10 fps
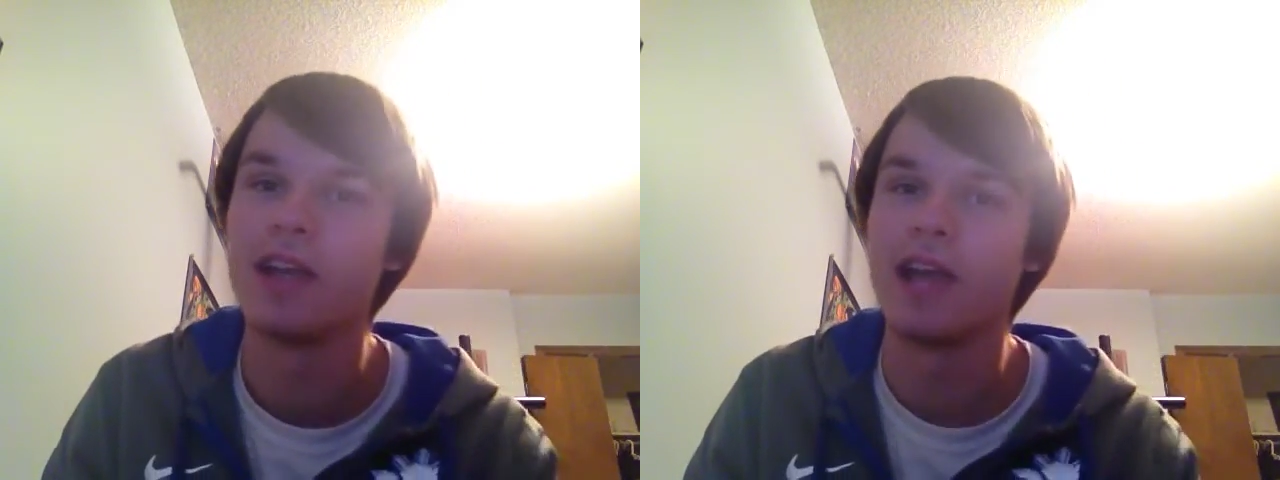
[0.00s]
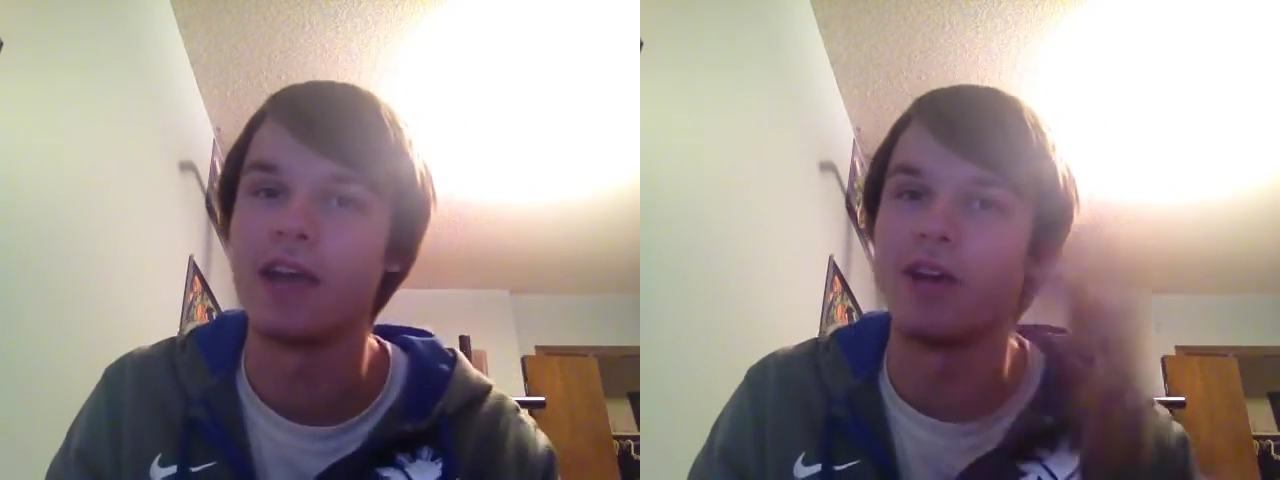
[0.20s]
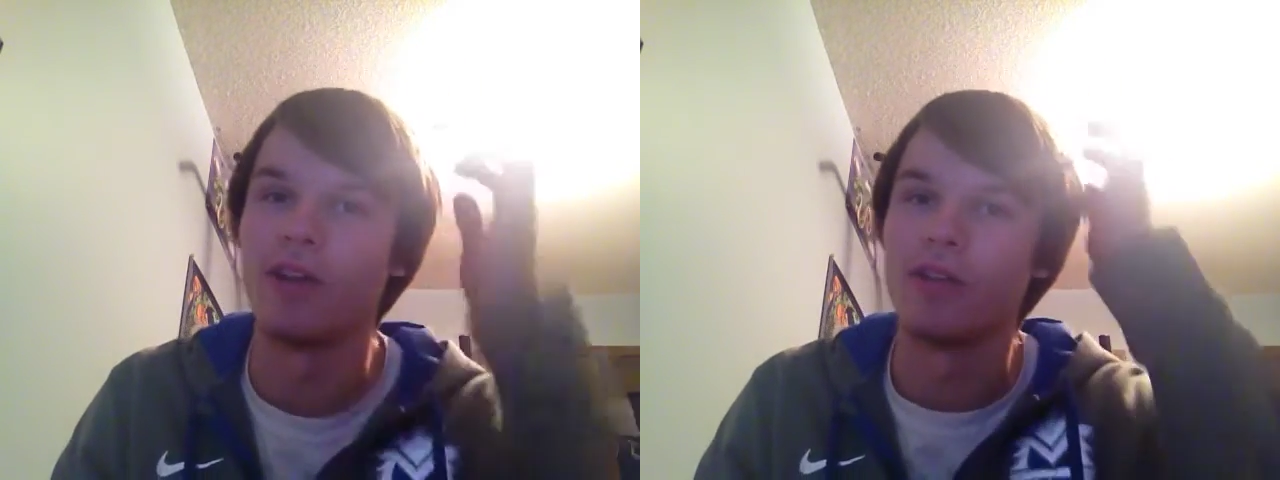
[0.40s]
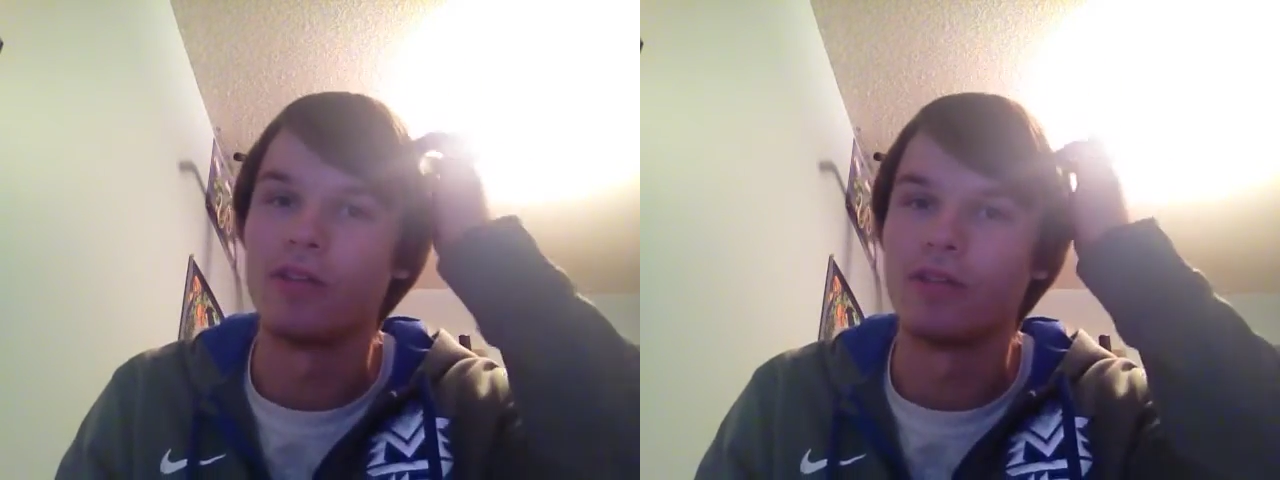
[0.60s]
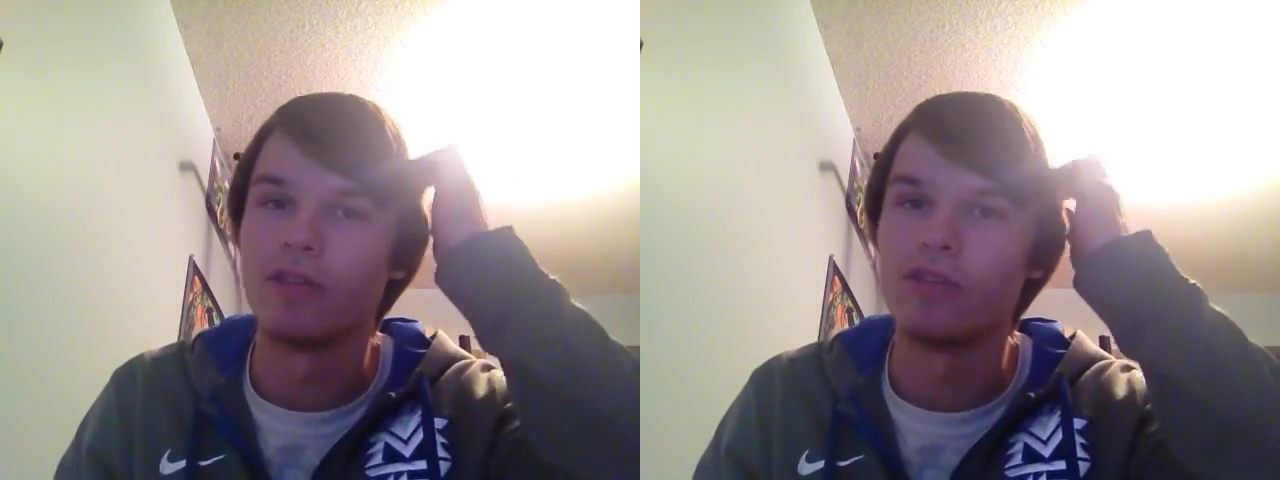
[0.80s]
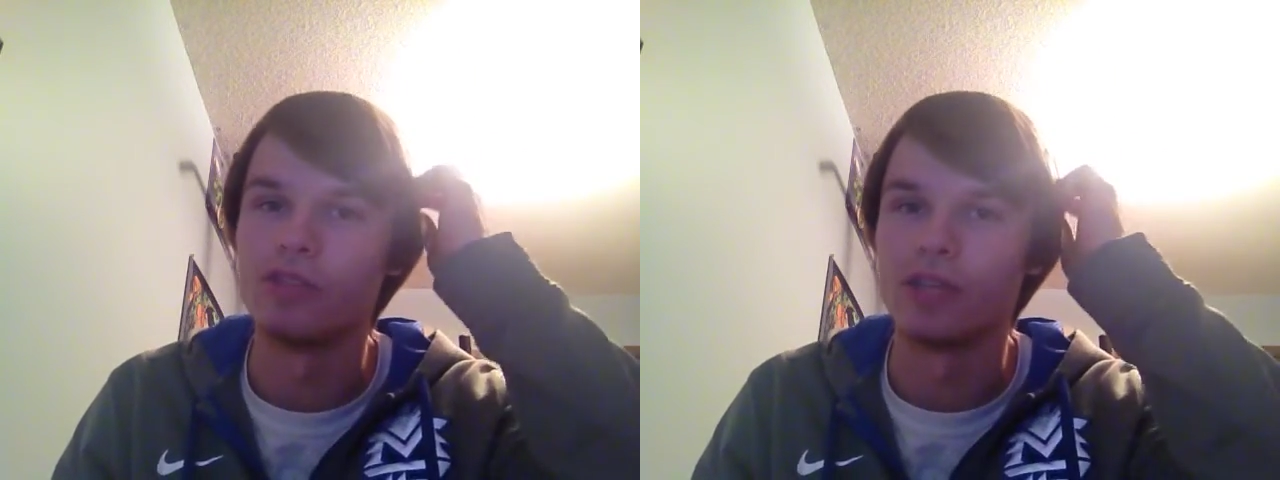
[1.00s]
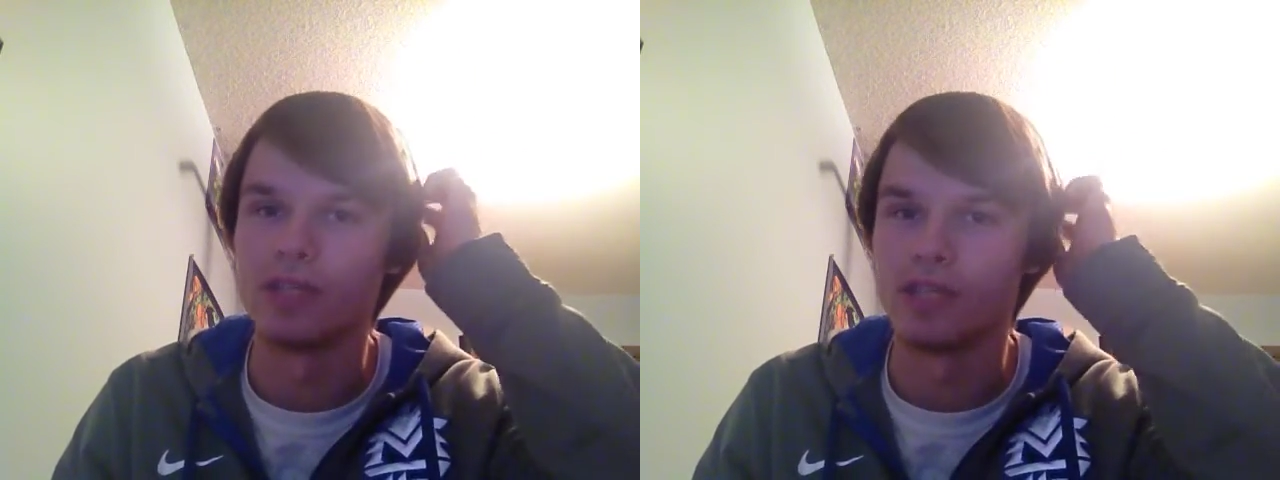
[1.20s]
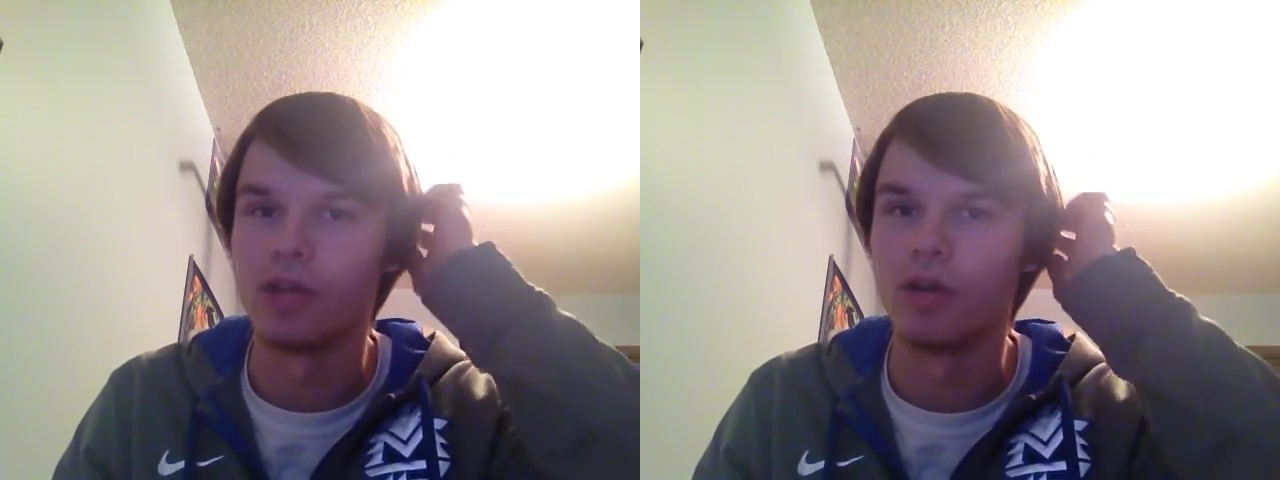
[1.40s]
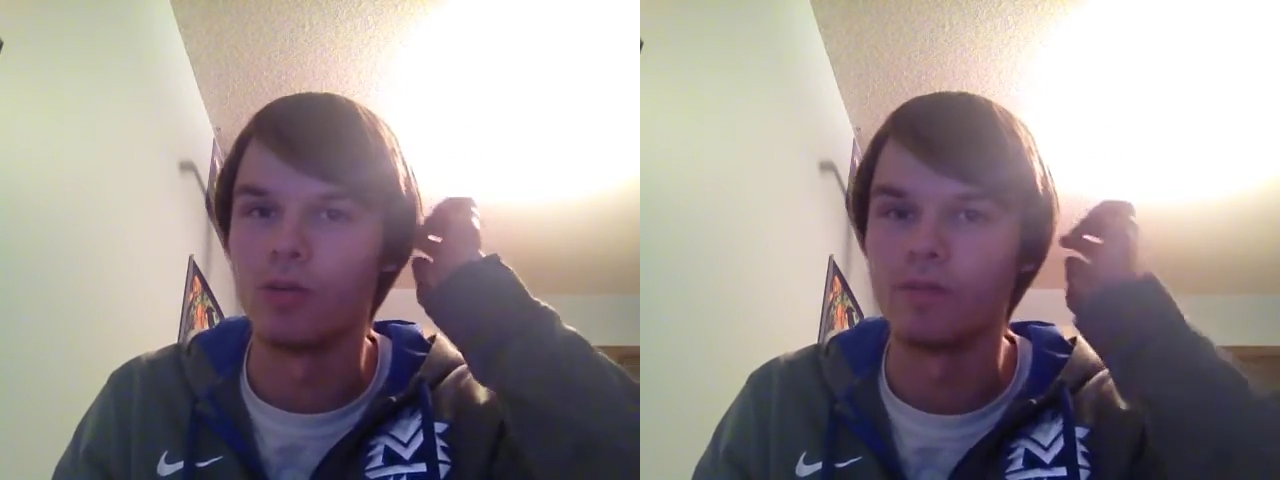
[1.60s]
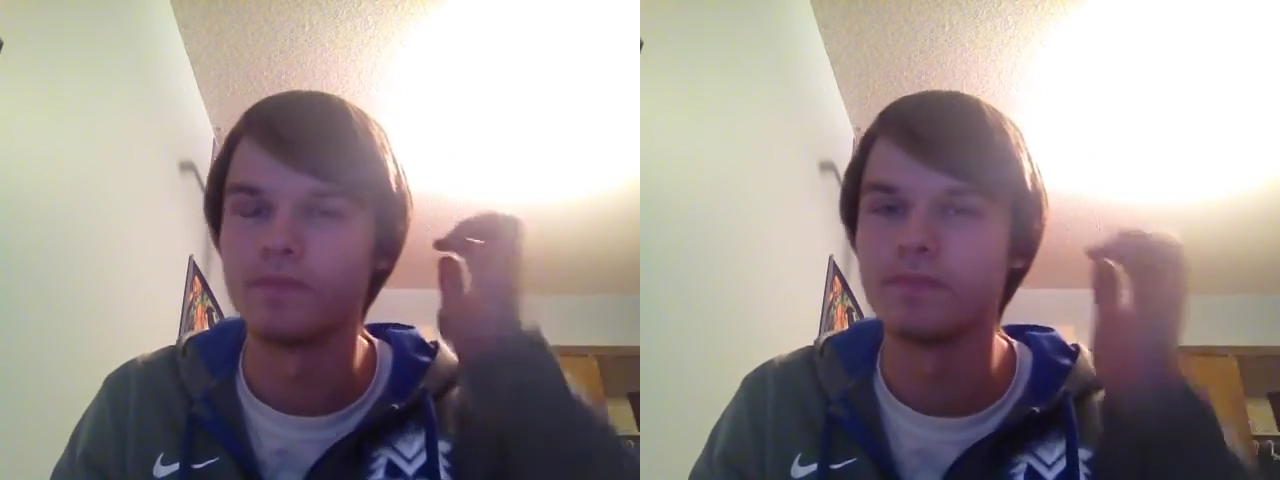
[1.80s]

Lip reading: at all, usually. So